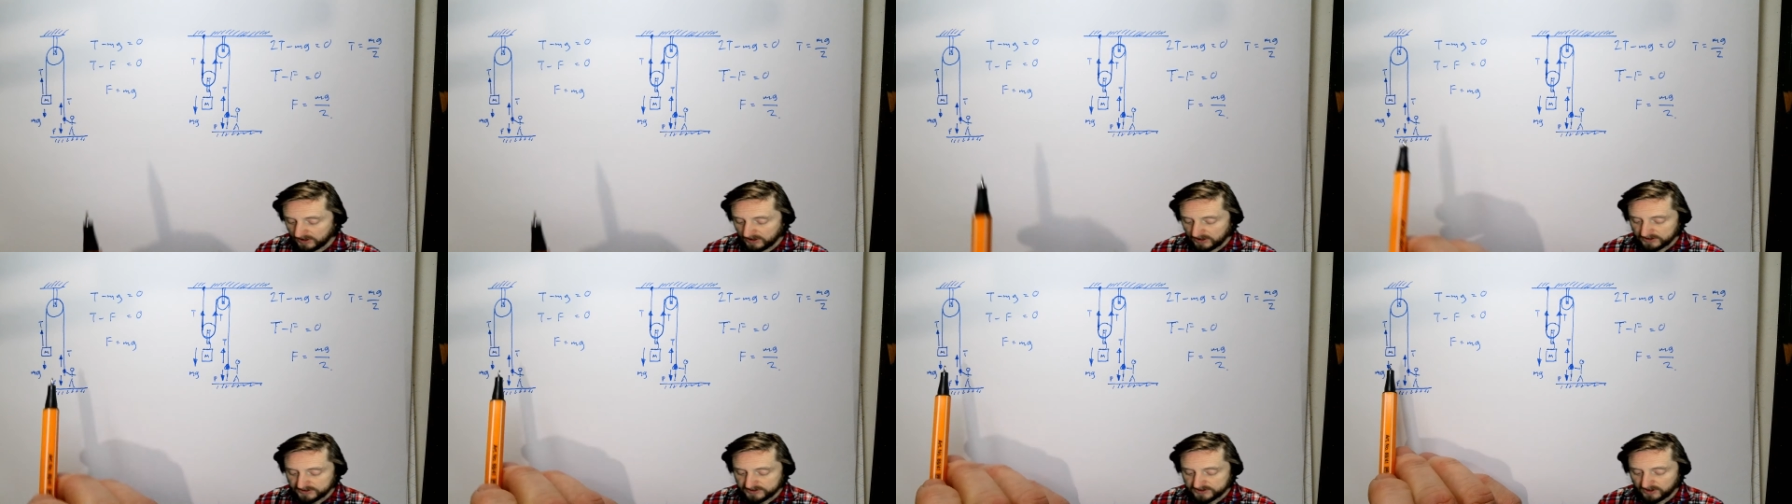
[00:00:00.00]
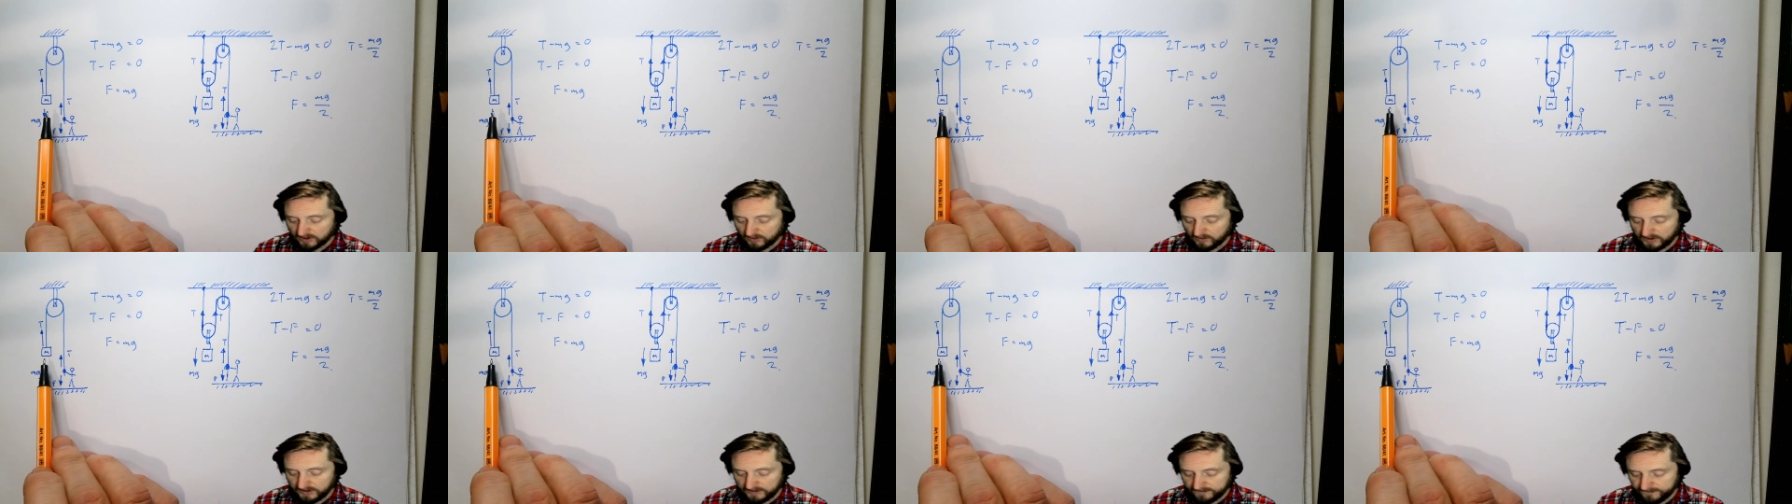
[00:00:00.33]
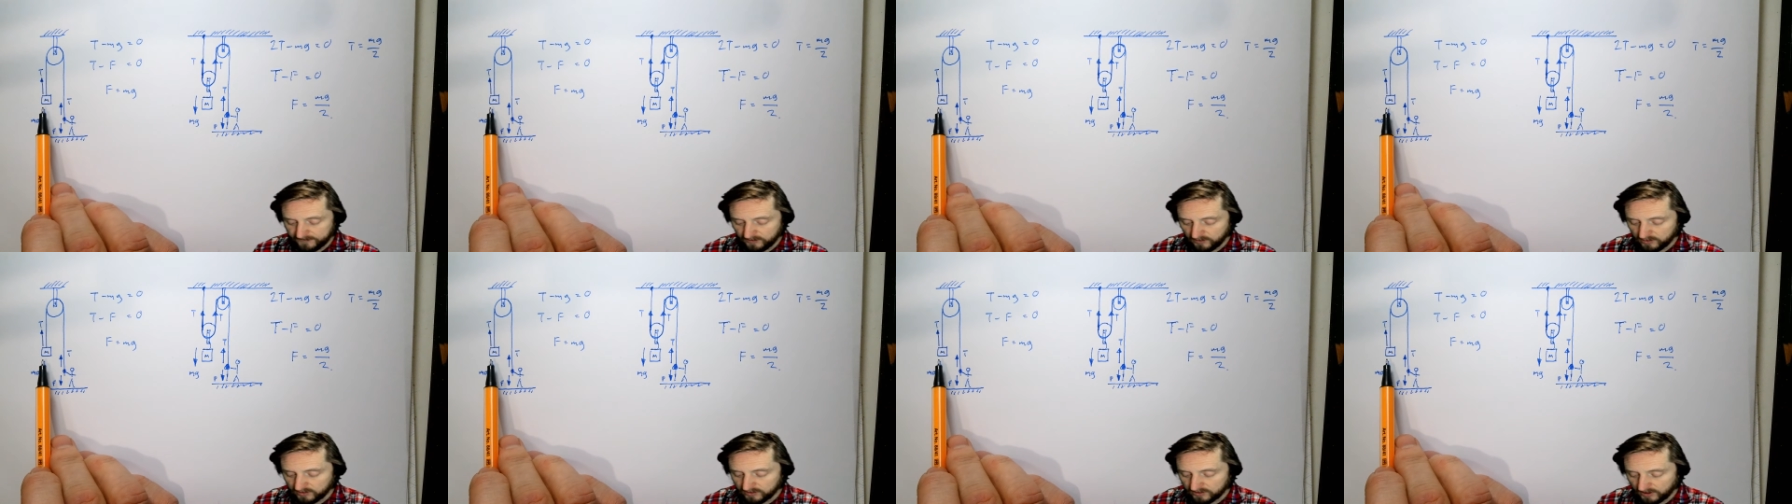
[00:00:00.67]
So if
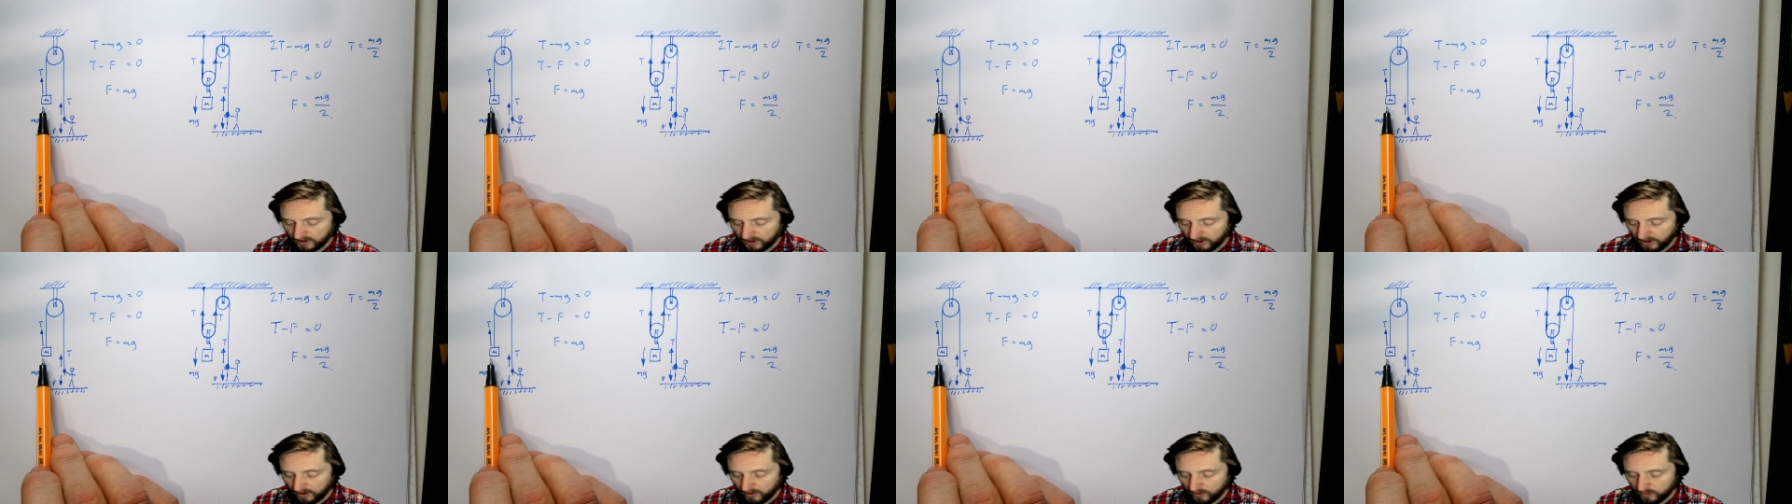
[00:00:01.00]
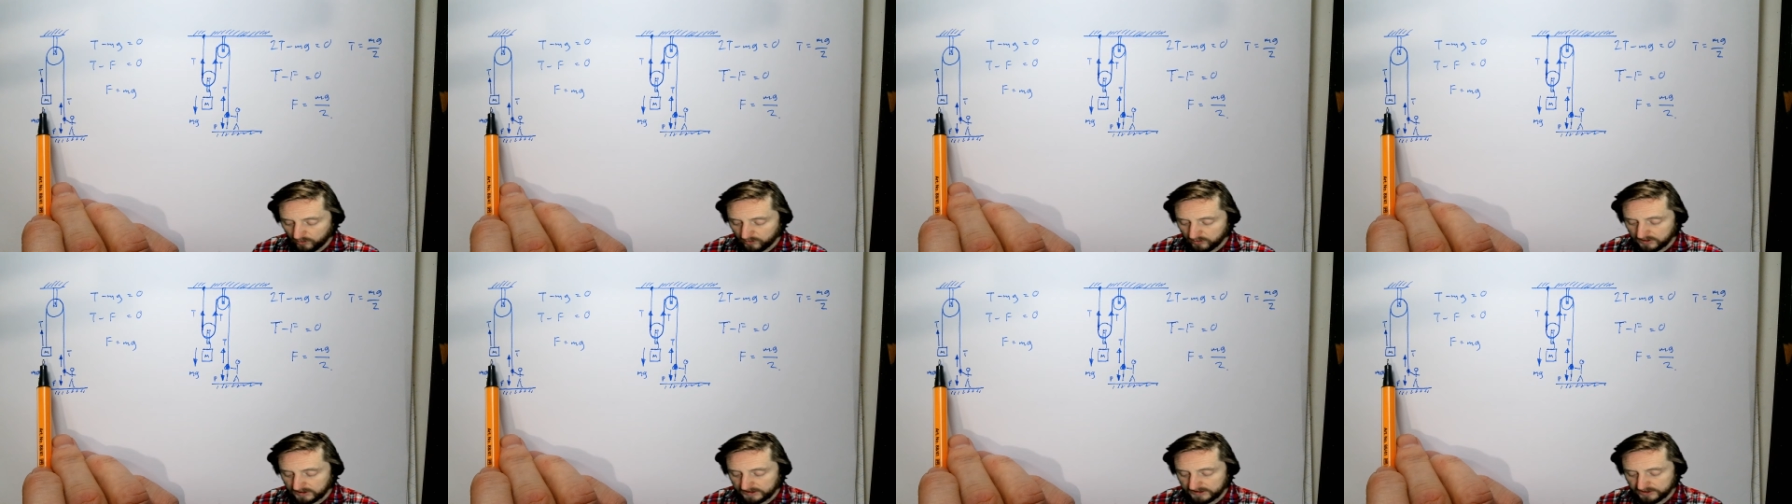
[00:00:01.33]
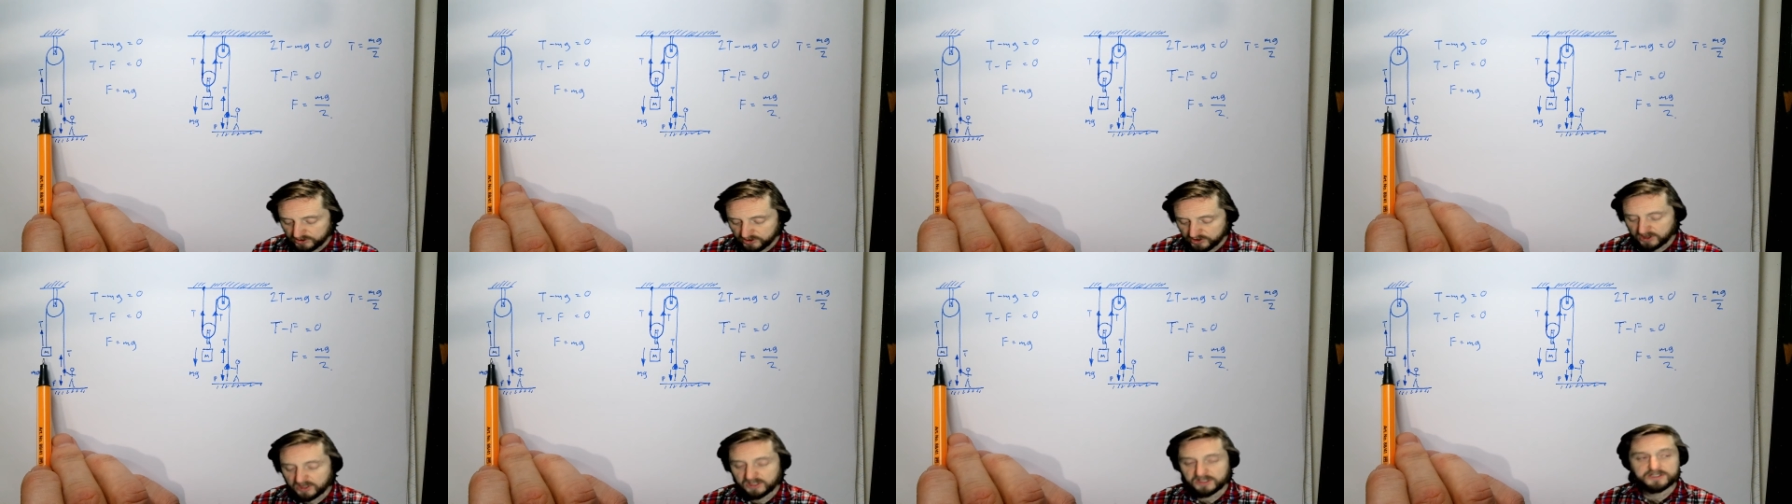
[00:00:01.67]
you could only
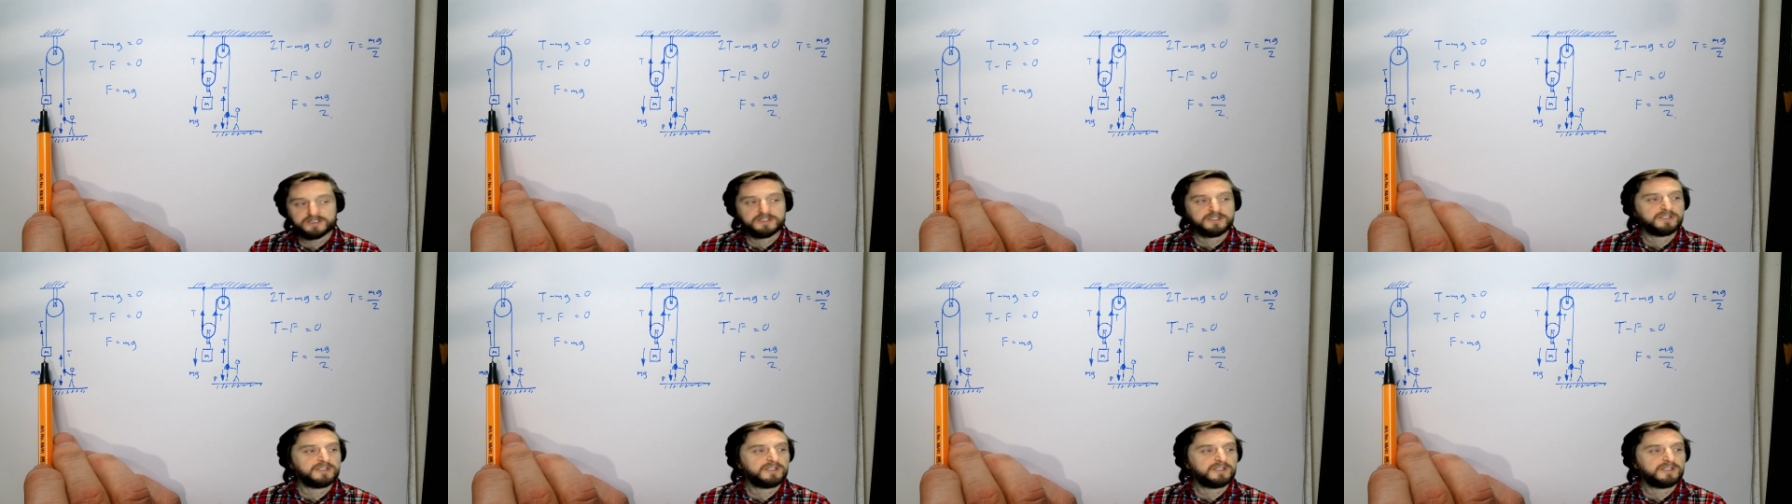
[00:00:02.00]
just